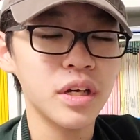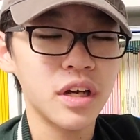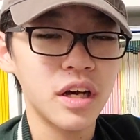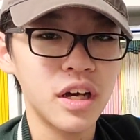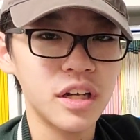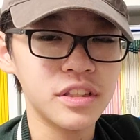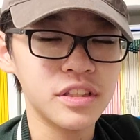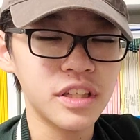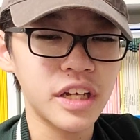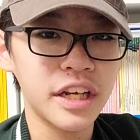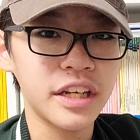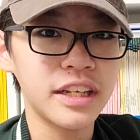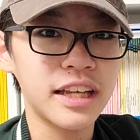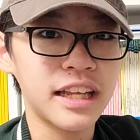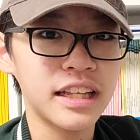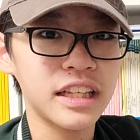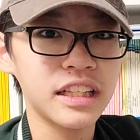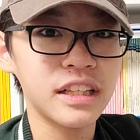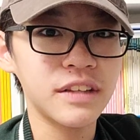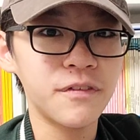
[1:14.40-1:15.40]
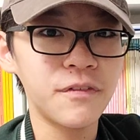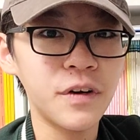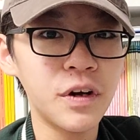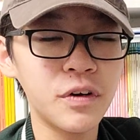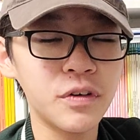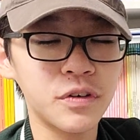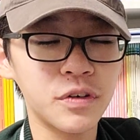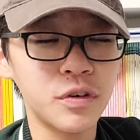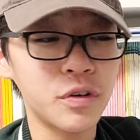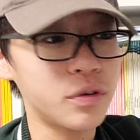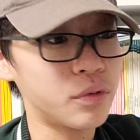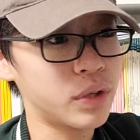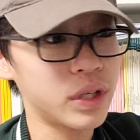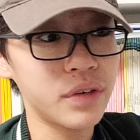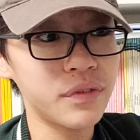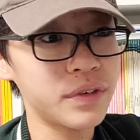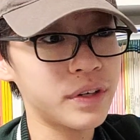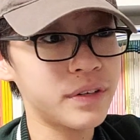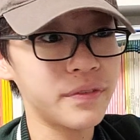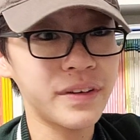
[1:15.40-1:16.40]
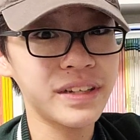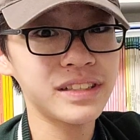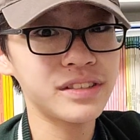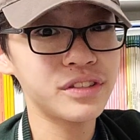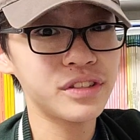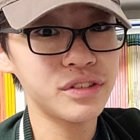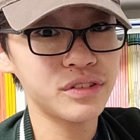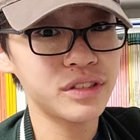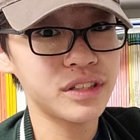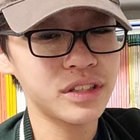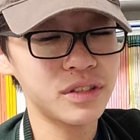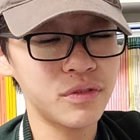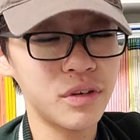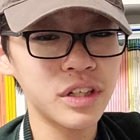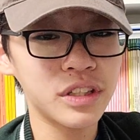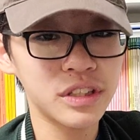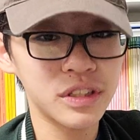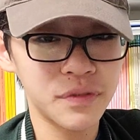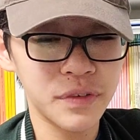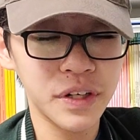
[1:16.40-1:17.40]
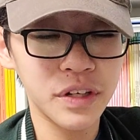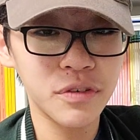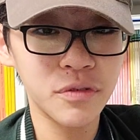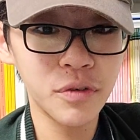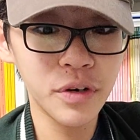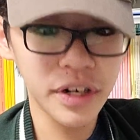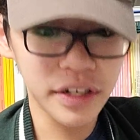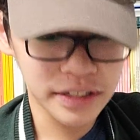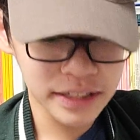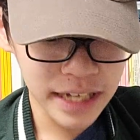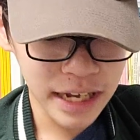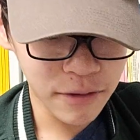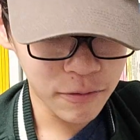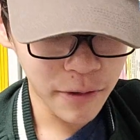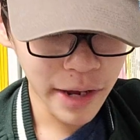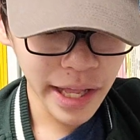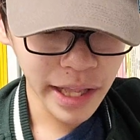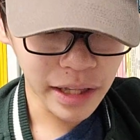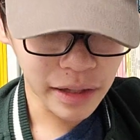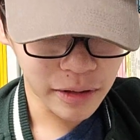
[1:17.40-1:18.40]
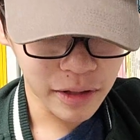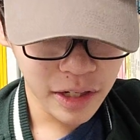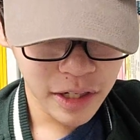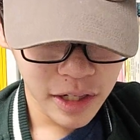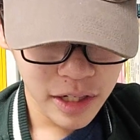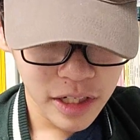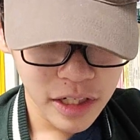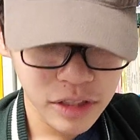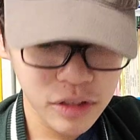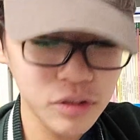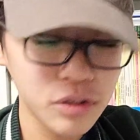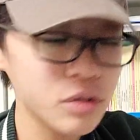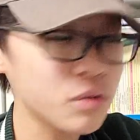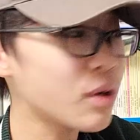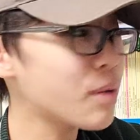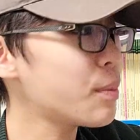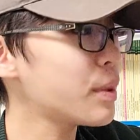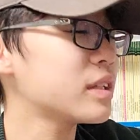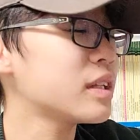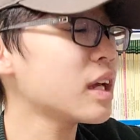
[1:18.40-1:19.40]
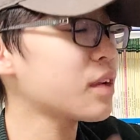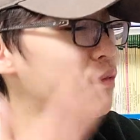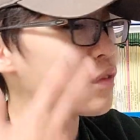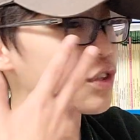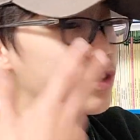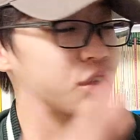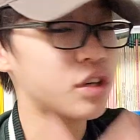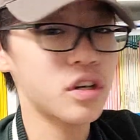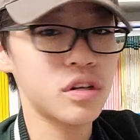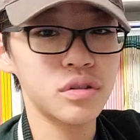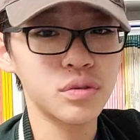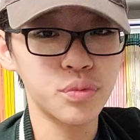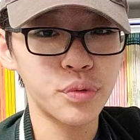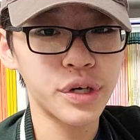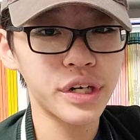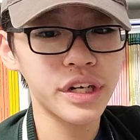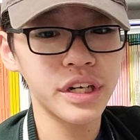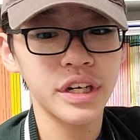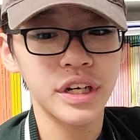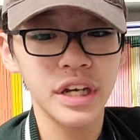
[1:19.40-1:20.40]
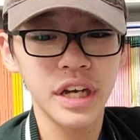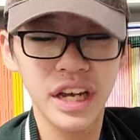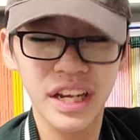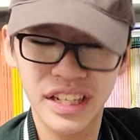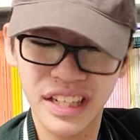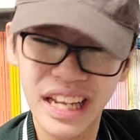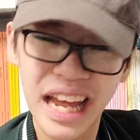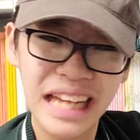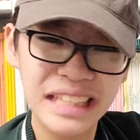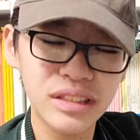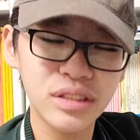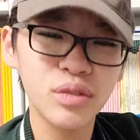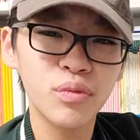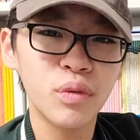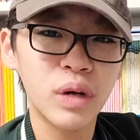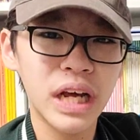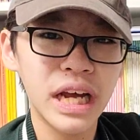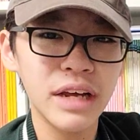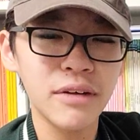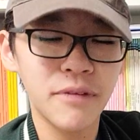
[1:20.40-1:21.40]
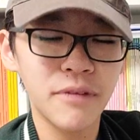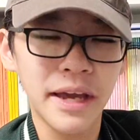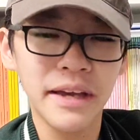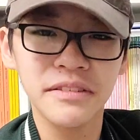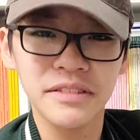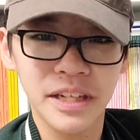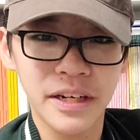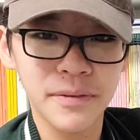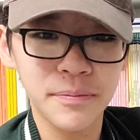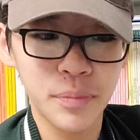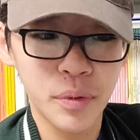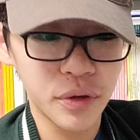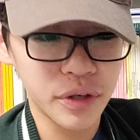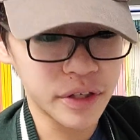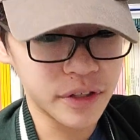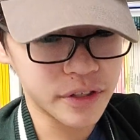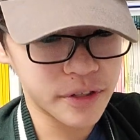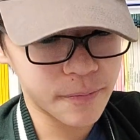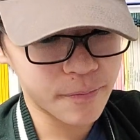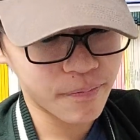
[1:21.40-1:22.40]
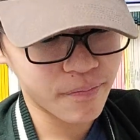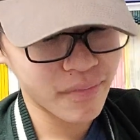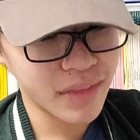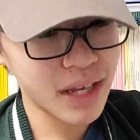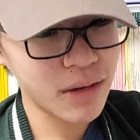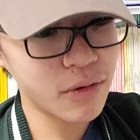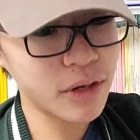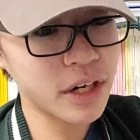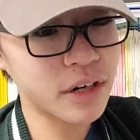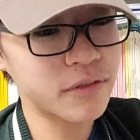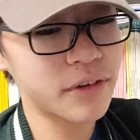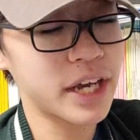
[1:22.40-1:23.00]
inside that little phone or whatever device you're using to watch this video works that well. It's also what makes night vision goggles work, and that's why waves are important. Now, what are